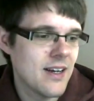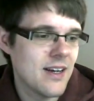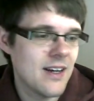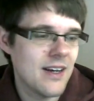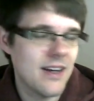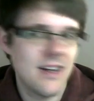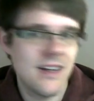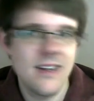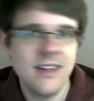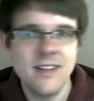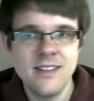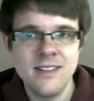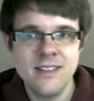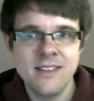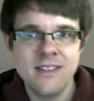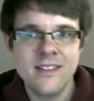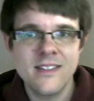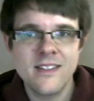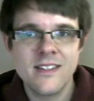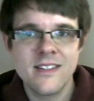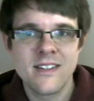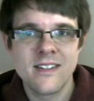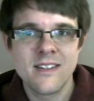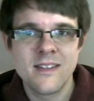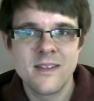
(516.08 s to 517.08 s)

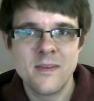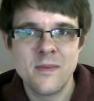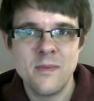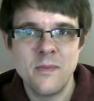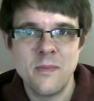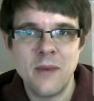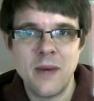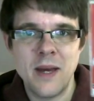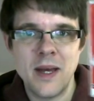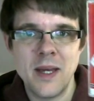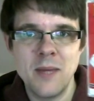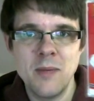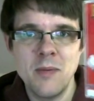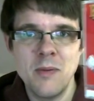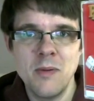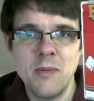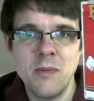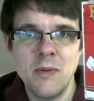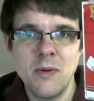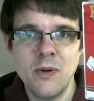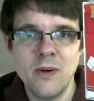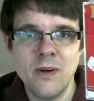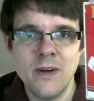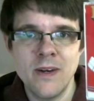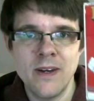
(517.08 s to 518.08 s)
and
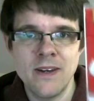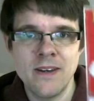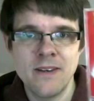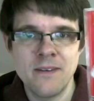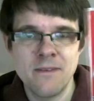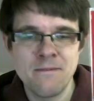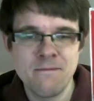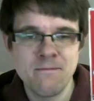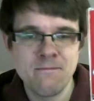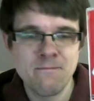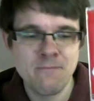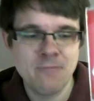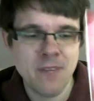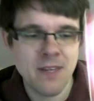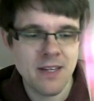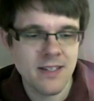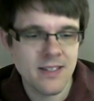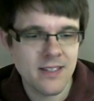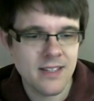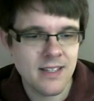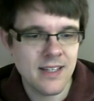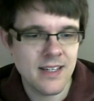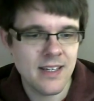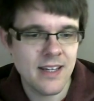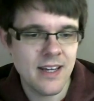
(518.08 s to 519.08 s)
Paperboy.
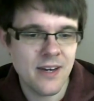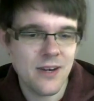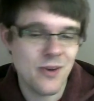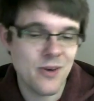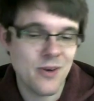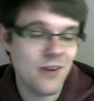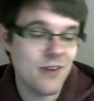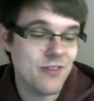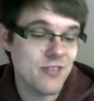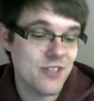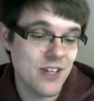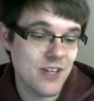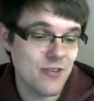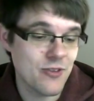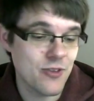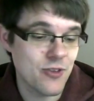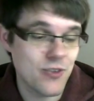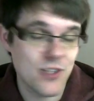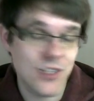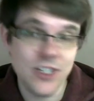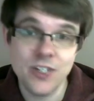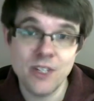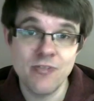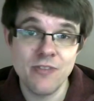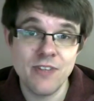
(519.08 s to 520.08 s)
So there you go. Obviously I've
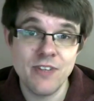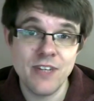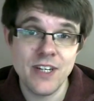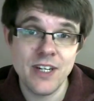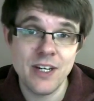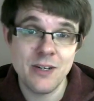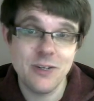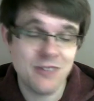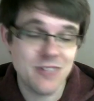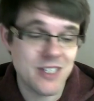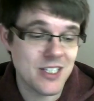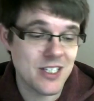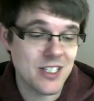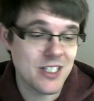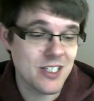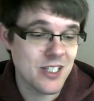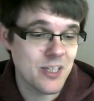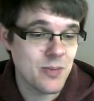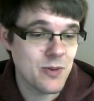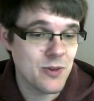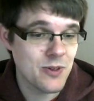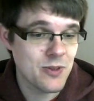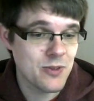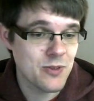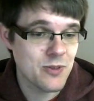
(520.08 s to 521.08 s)
already done a video of
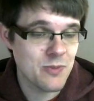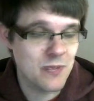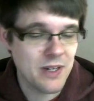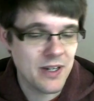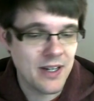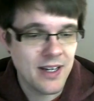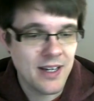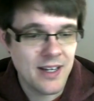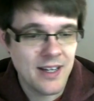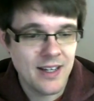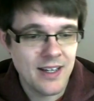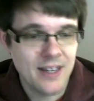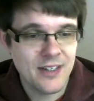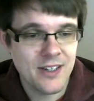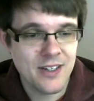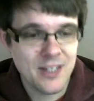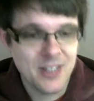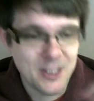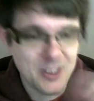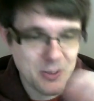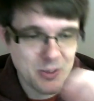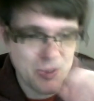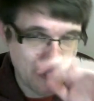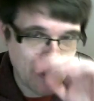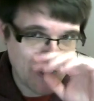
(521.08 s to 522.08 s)
Dynasty Wars, but you
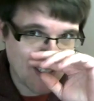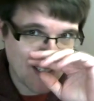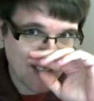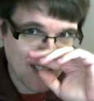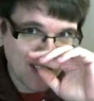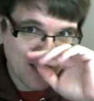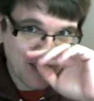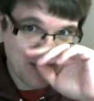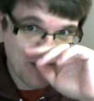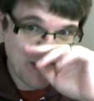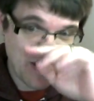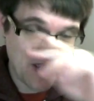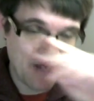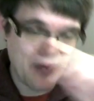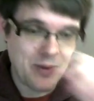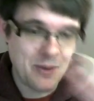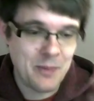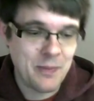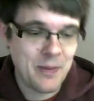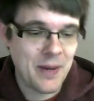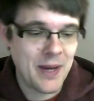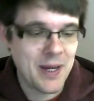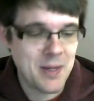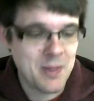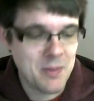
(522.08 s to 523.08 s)
can expect to see a video
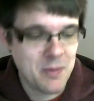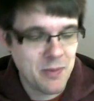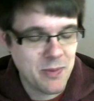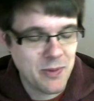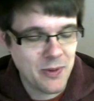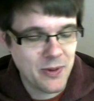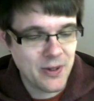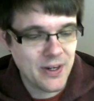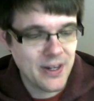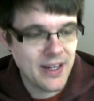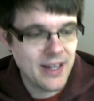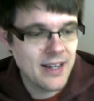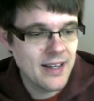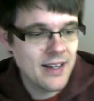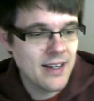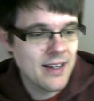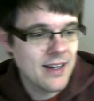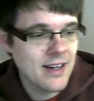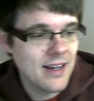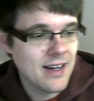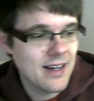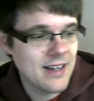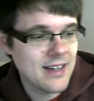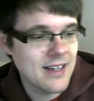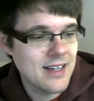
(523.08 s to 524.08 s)
on Paperboy
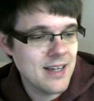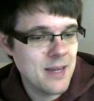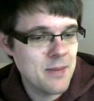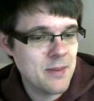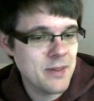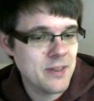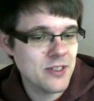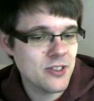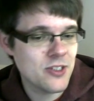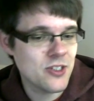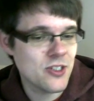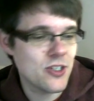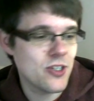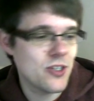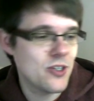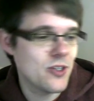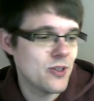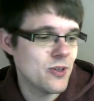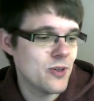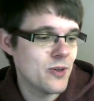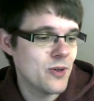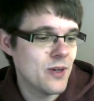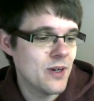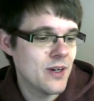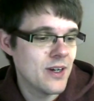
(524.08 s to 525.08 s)
and Lemmings
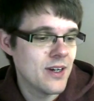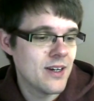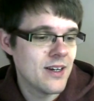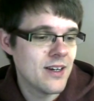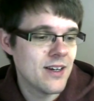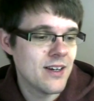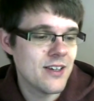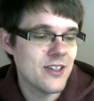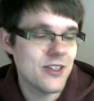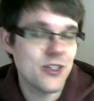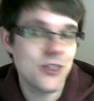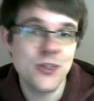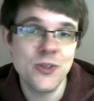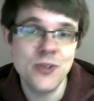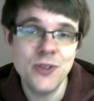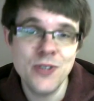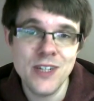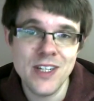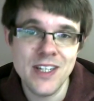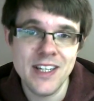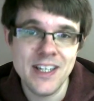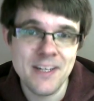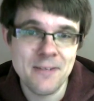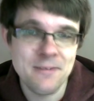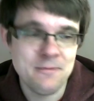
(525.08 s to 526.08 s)
2
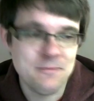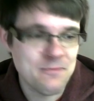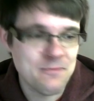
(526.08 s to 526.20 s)
shortly.